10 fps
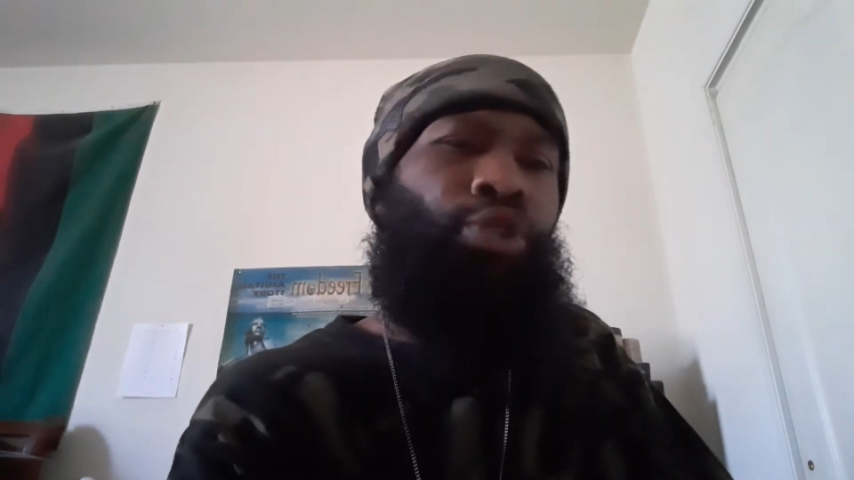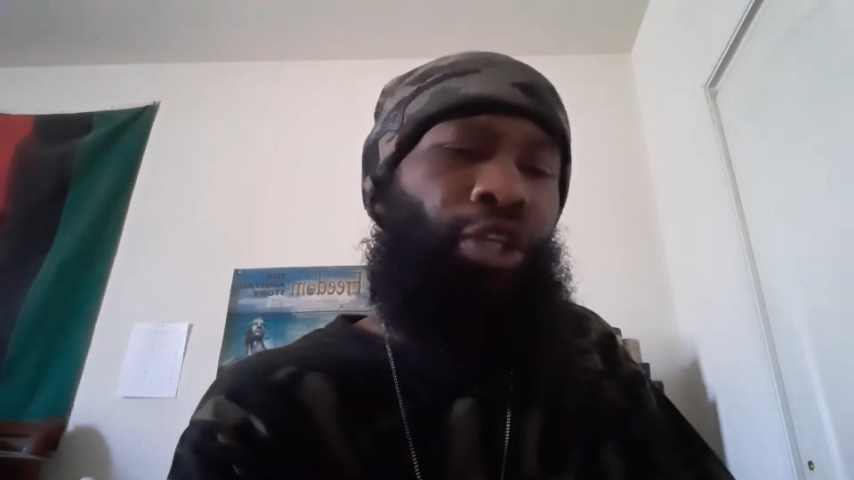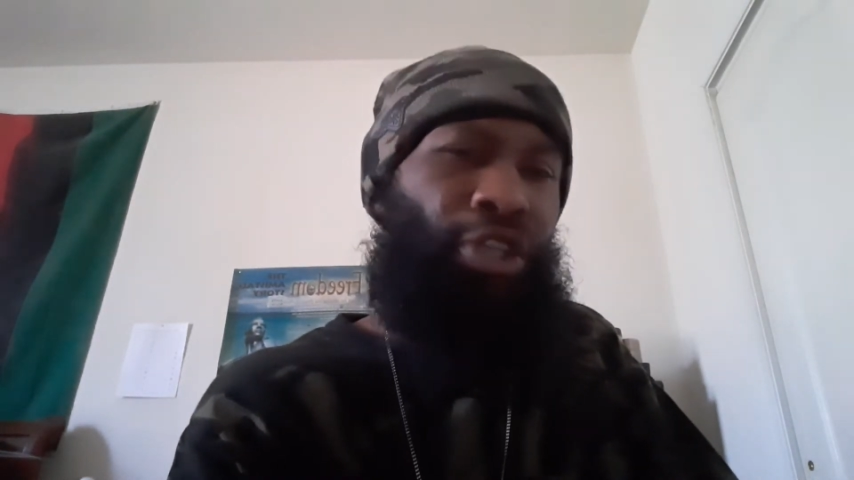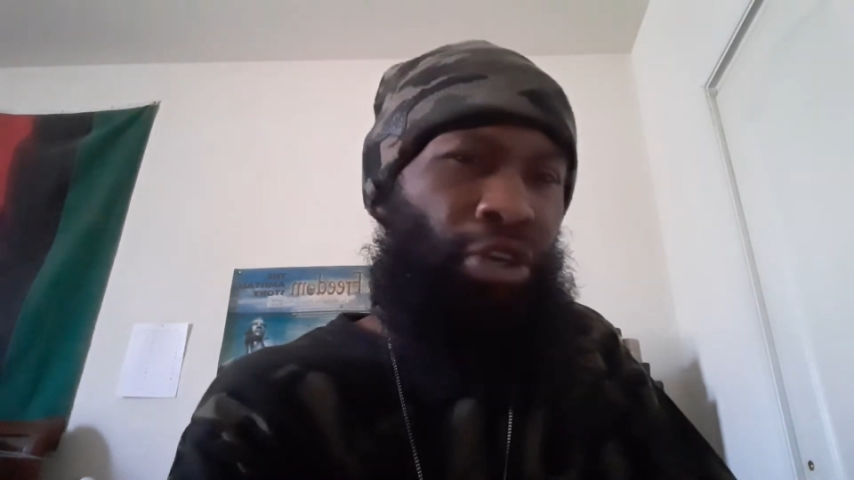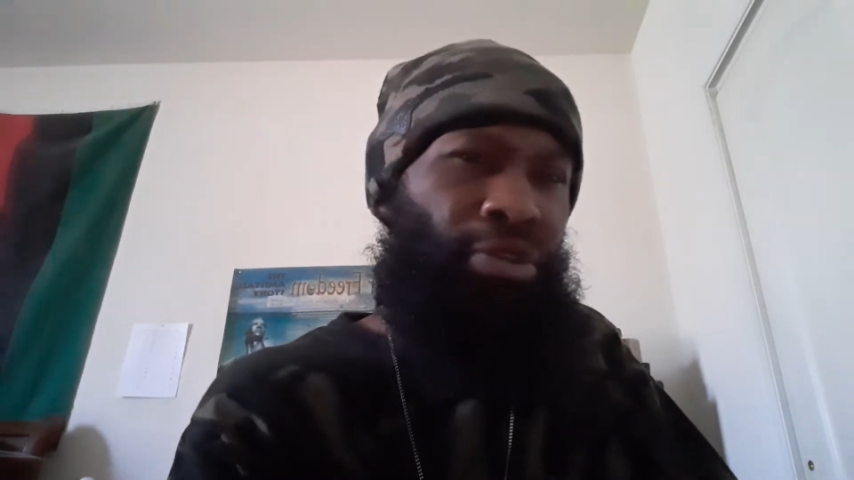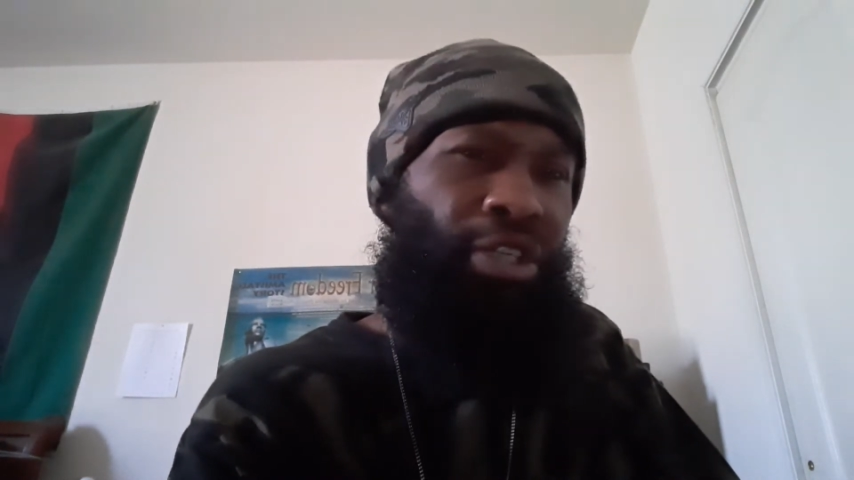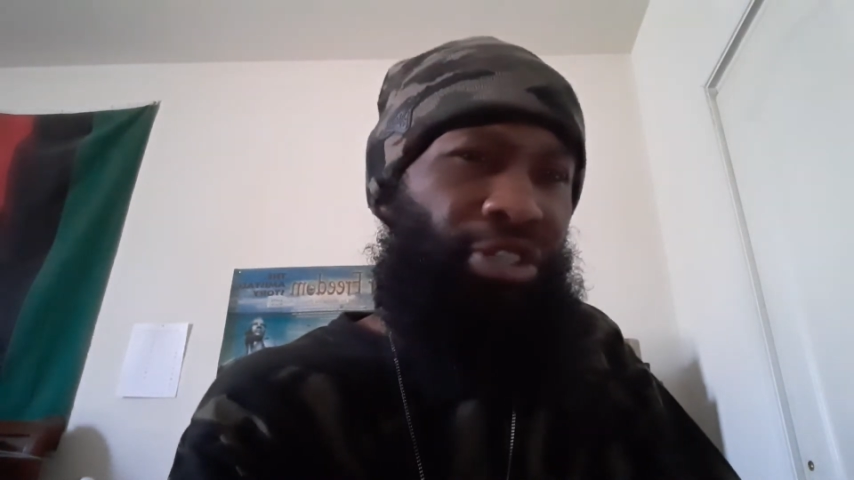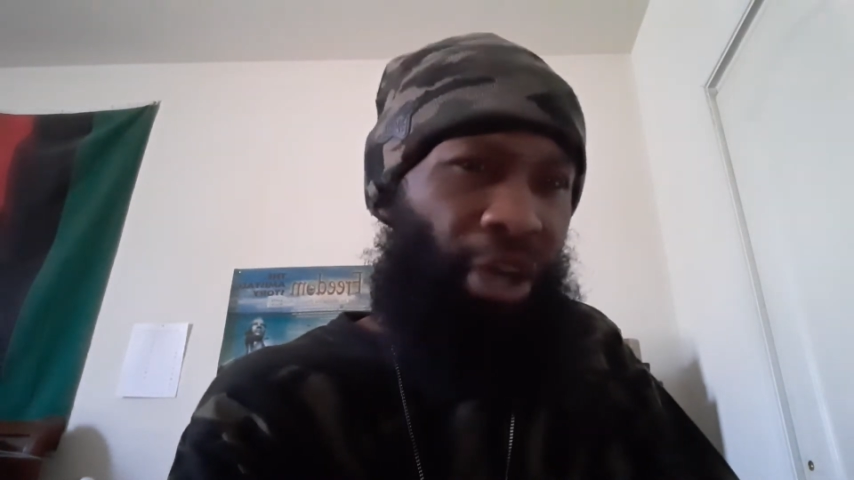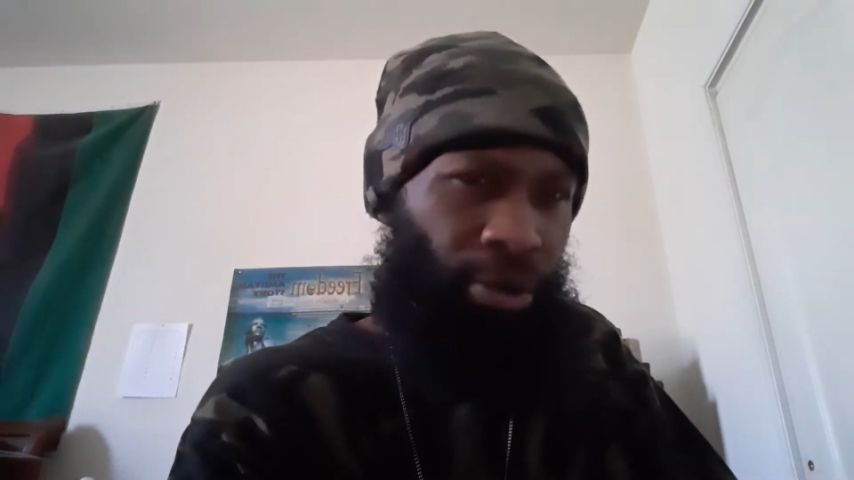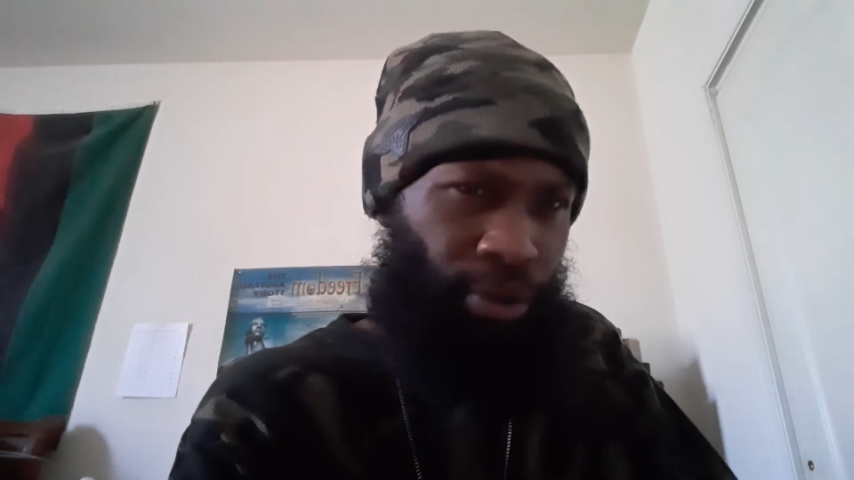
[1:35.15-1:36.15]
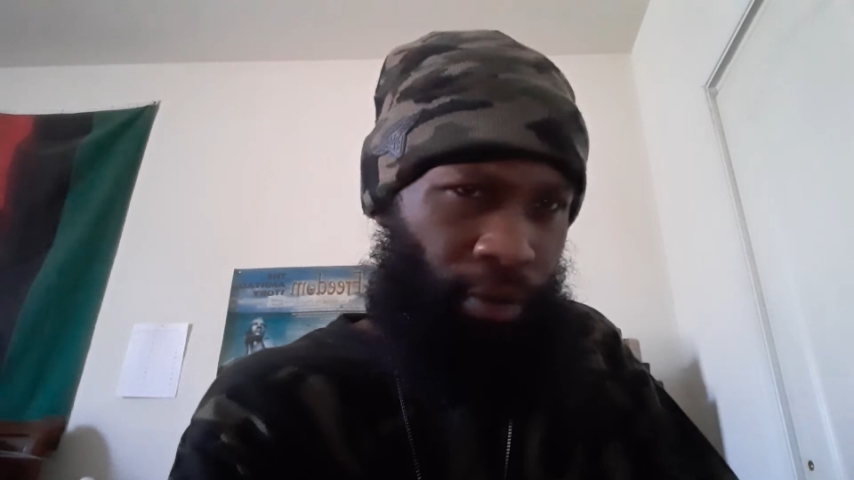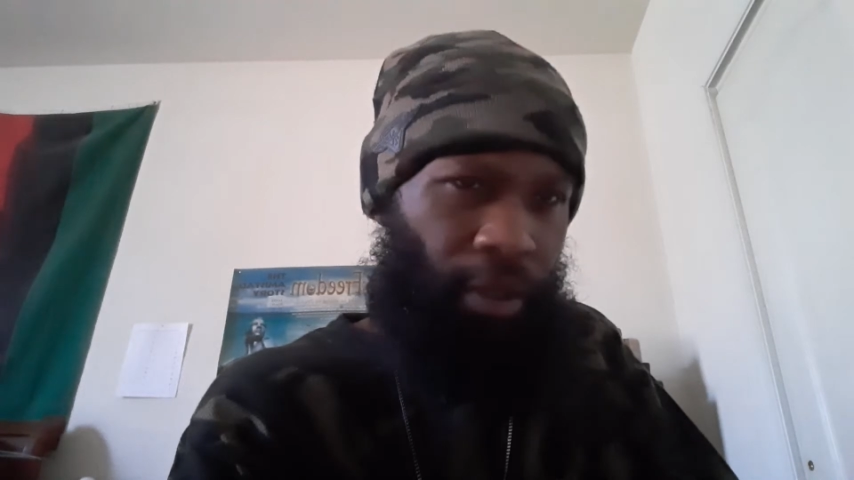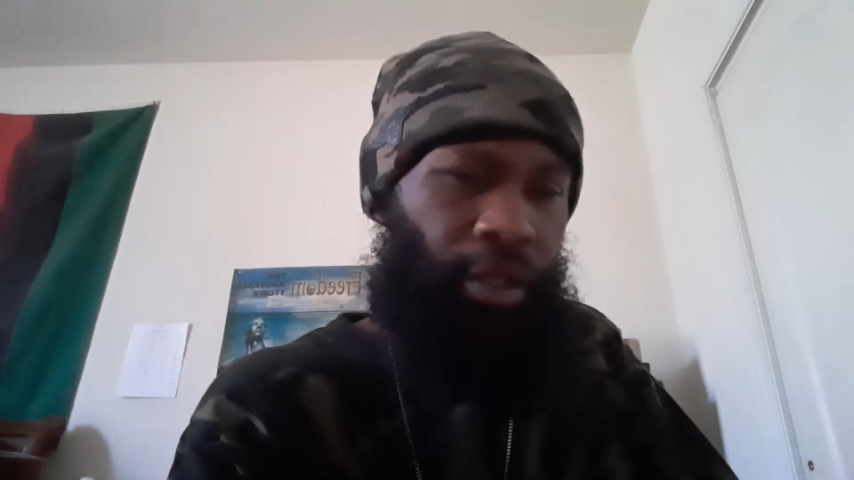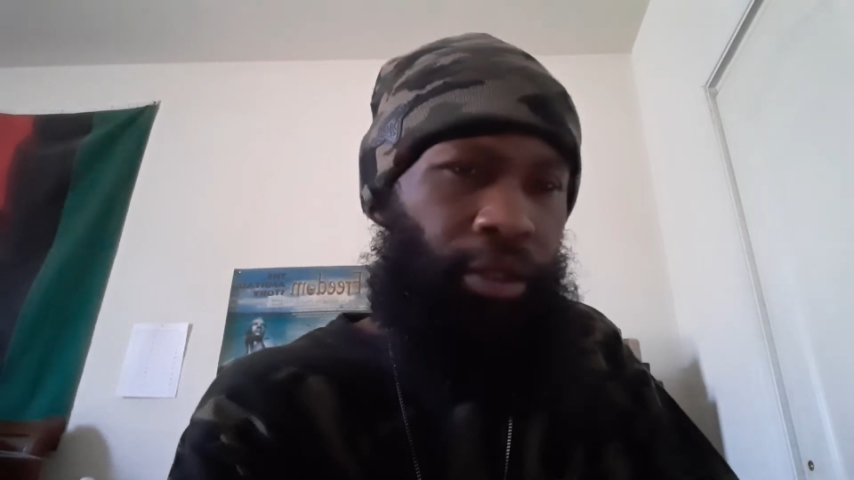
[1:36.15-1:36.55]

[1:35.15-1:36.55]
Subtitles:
a known adulterer,